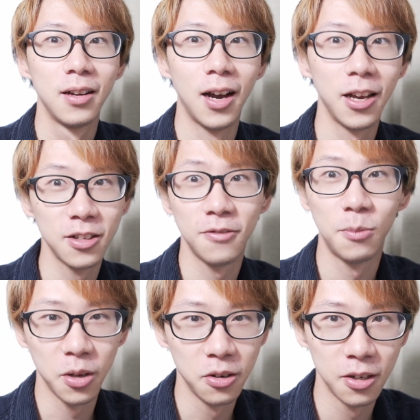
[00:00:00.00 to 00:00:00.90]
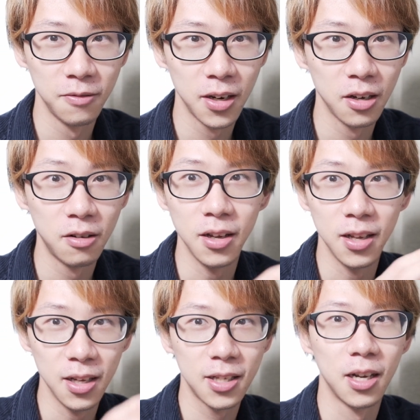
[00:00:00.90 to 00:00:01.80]
I use it for my YouTube video,
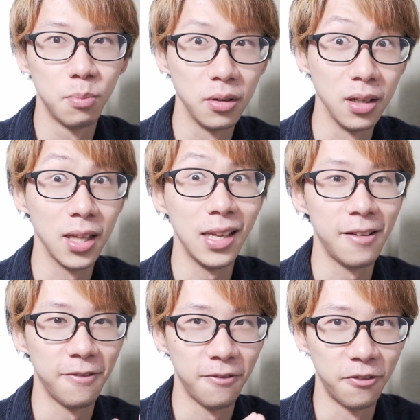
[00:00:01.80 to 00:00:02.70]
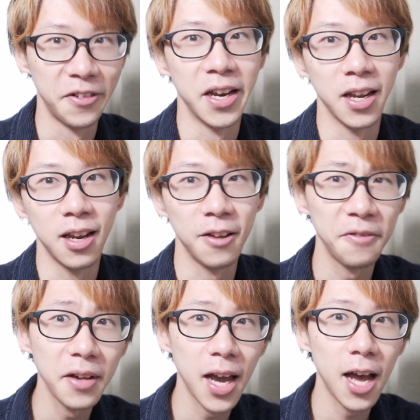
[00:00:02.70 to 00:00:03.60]
is completely free. And if
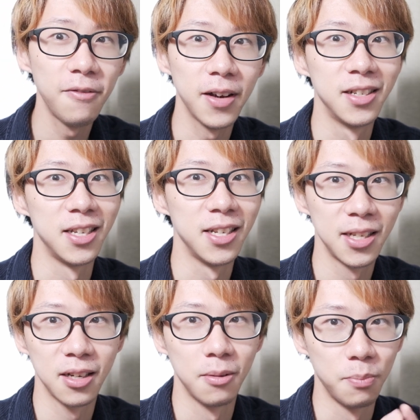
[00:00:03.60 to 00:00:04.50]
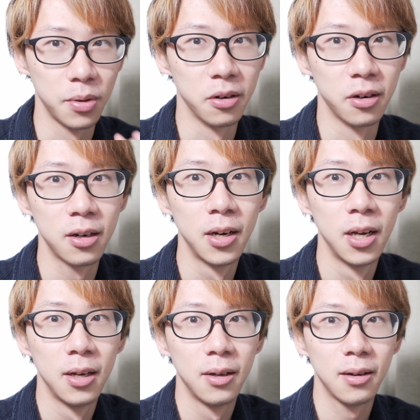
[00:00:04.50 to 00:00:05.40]
you have a decent computer,
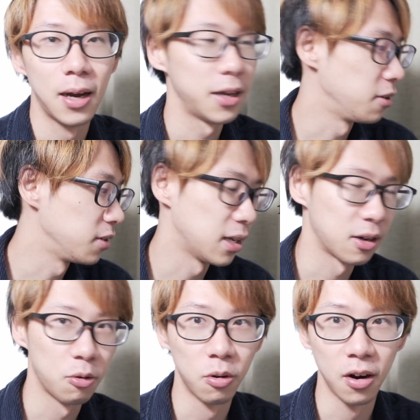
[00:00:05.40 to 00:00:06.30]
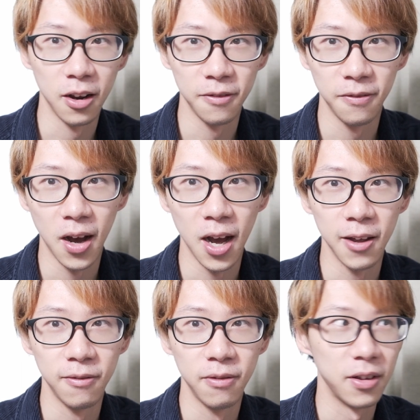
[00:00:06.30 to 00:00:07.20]
I use a Core
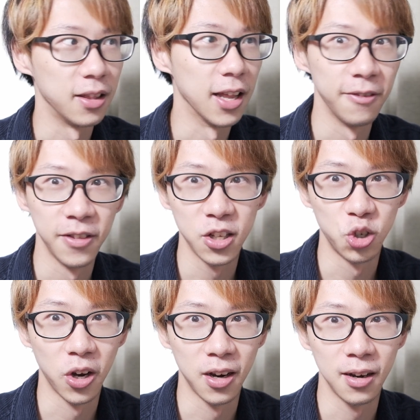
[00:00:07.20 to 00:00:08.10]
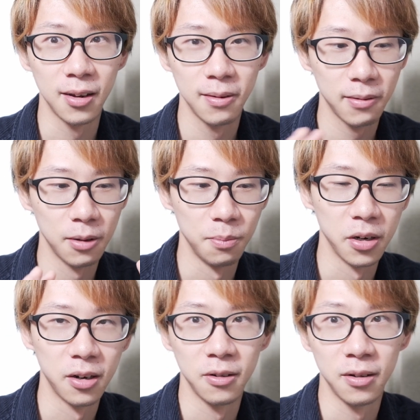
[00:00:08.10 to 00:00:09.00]
i5 11th gen computer,